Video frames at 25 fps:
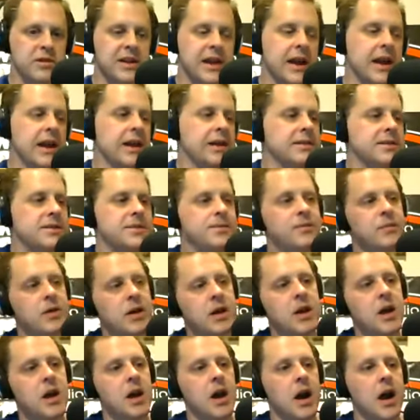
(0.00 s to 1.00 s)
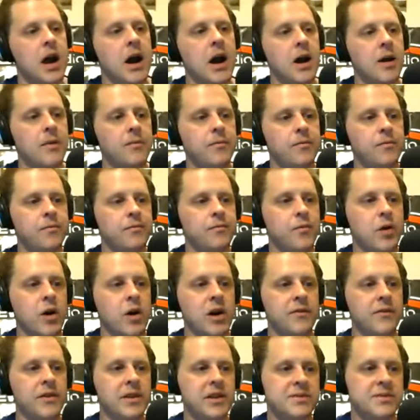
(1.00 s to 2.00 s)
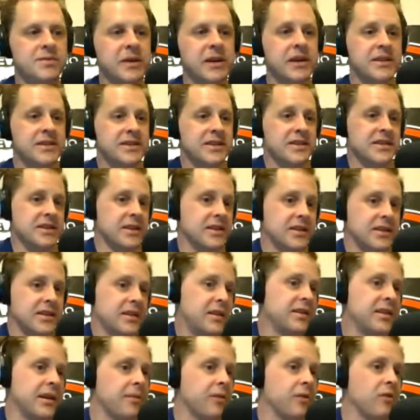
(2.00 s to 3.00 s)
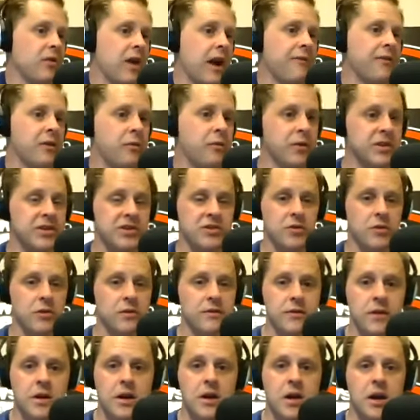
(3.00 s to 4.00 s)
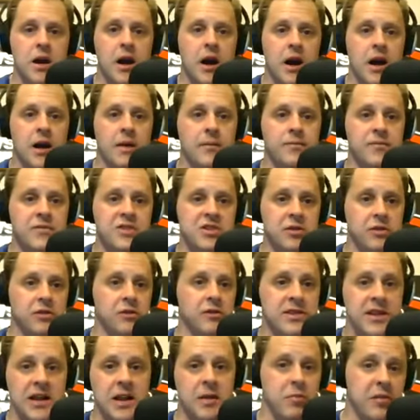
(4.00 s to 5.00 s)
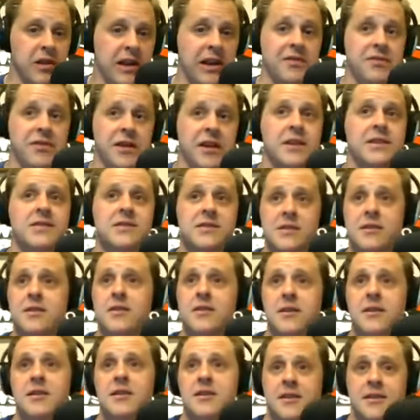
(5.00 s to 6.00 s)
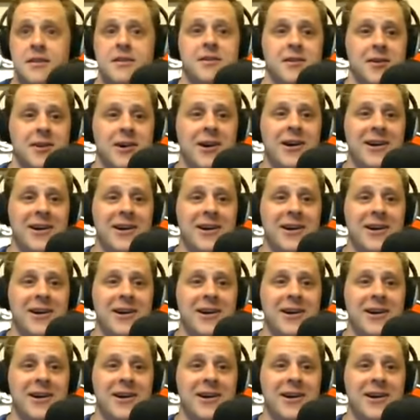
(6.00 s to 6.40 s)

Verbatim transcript: tanks. Um, part of it is because it's the, the demographic we serve um, still knows how to plant things you know